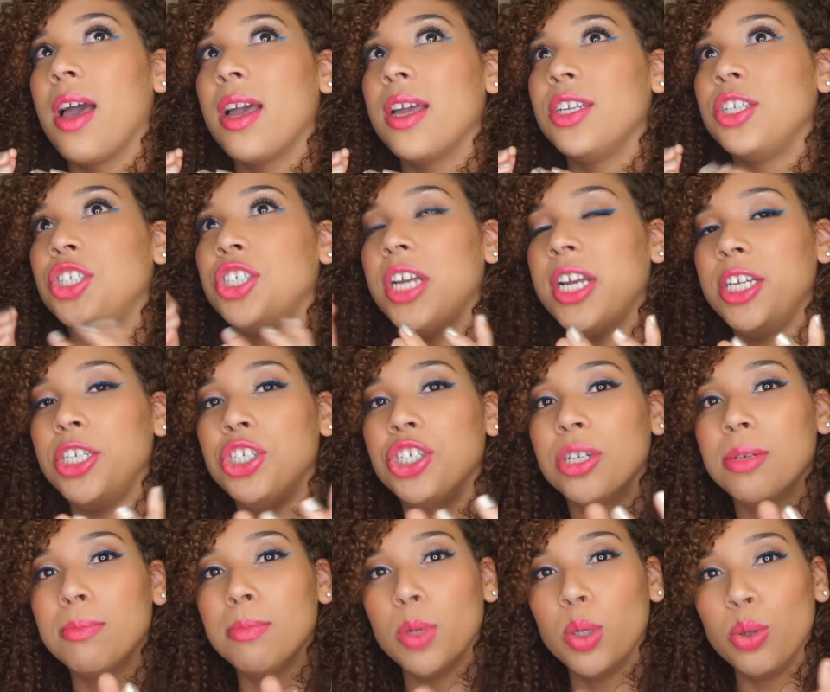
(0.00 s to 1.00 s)
Change
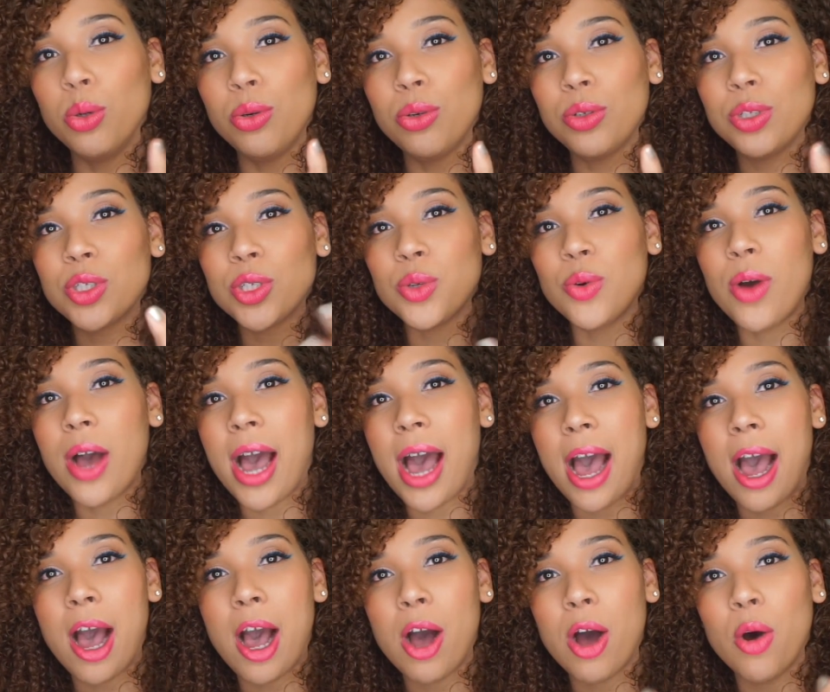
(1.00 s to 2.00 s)
your mood to
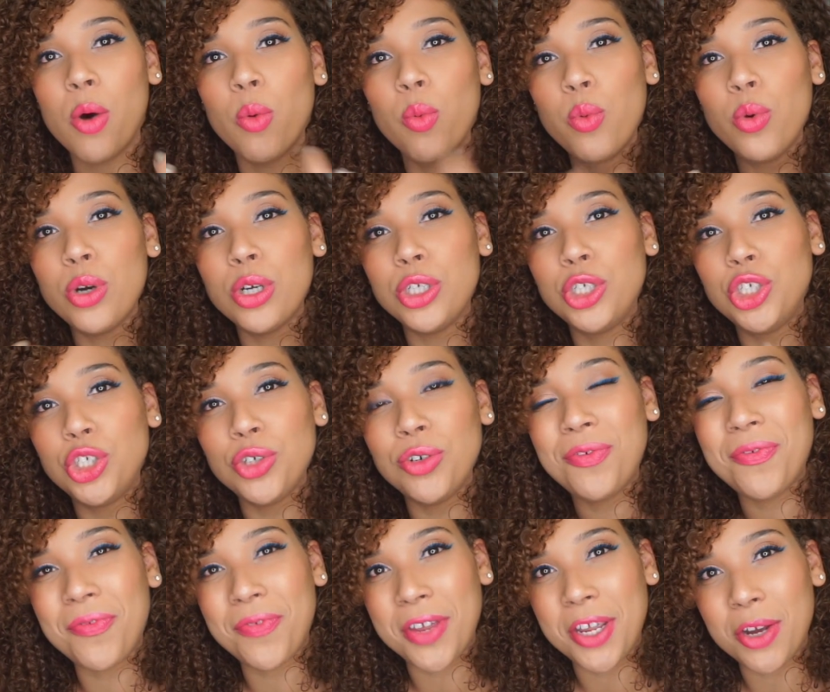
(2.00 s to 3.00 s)
how would you
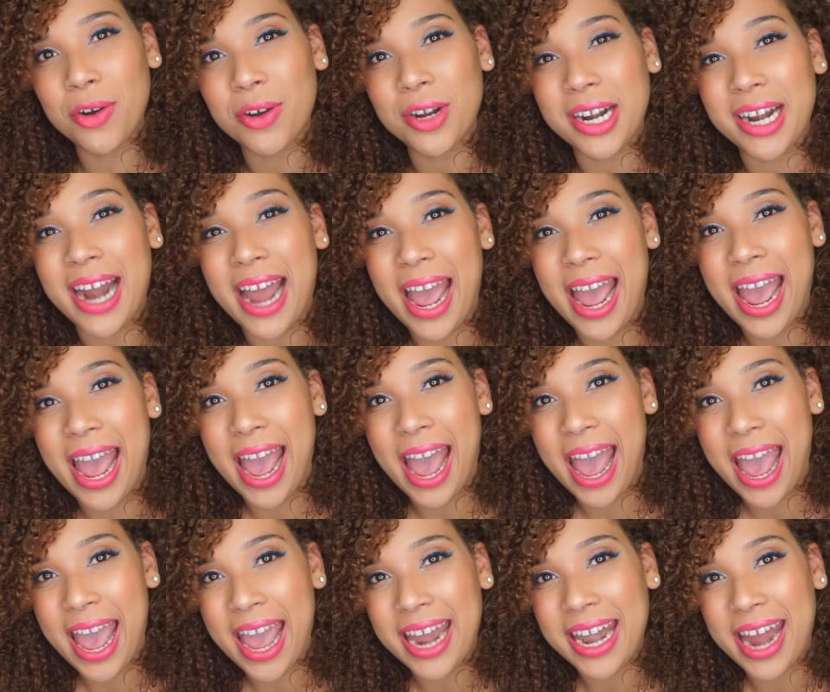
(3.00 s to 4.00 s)
feel
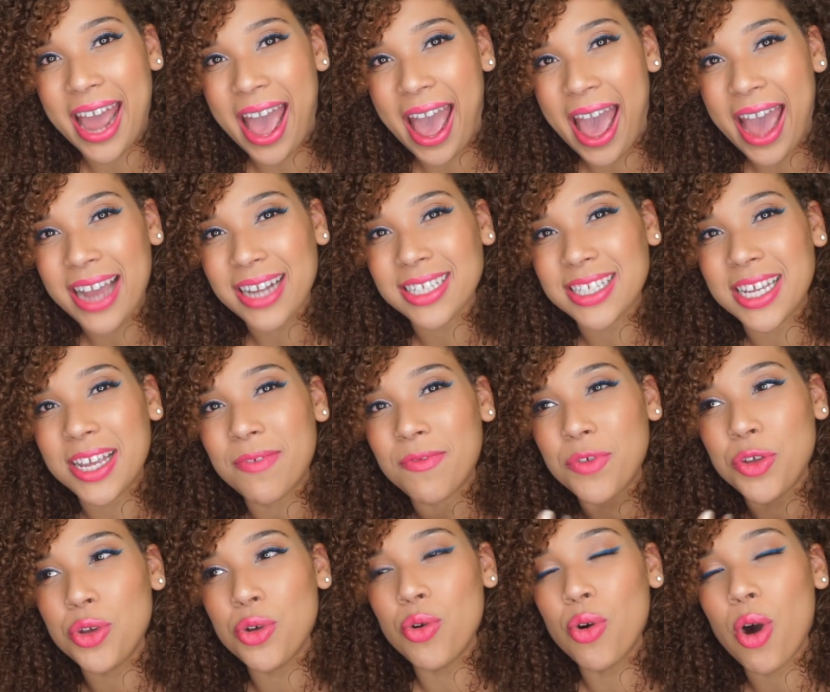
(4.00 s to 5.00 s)
and act
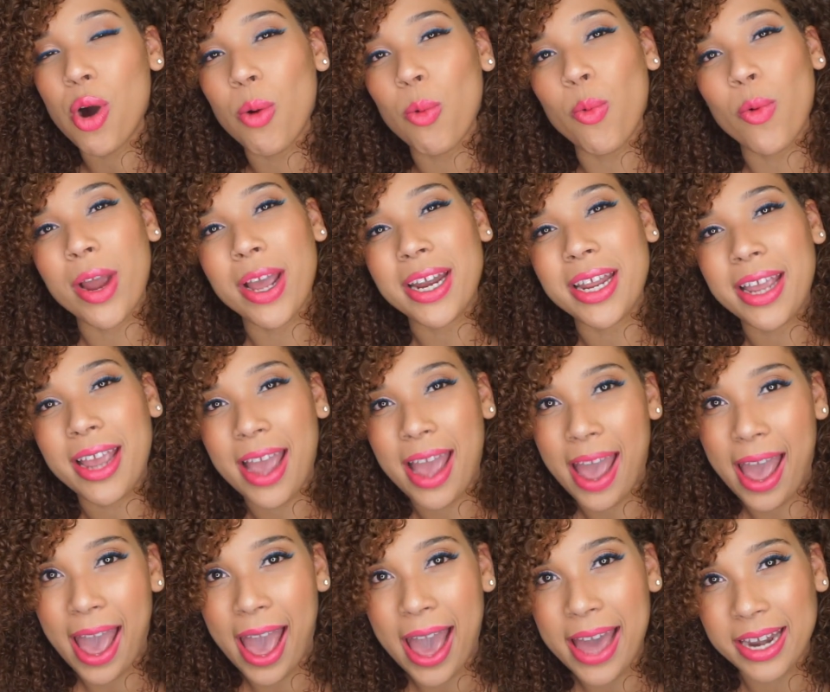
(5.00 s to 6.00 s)
if you already
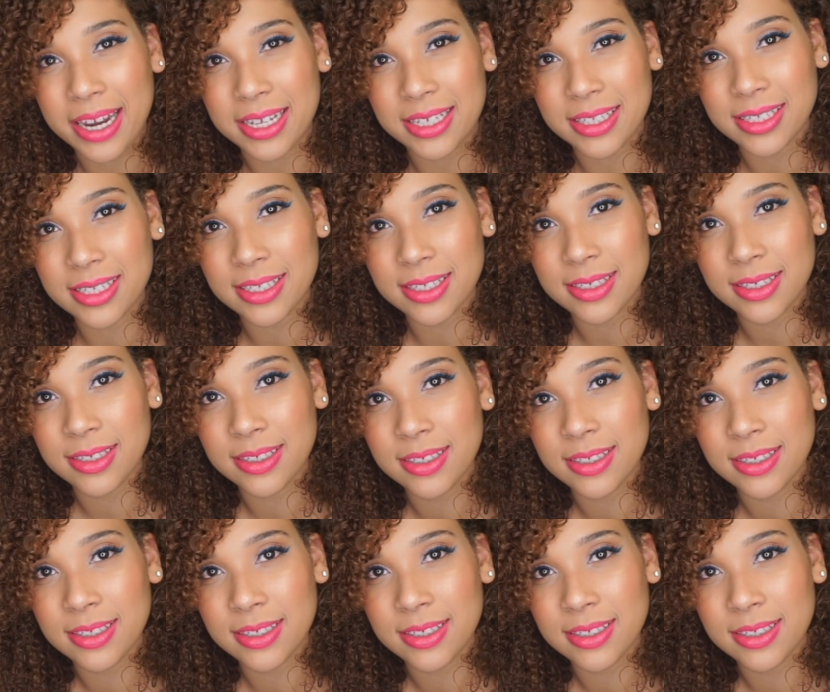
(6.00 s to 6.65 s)
had it.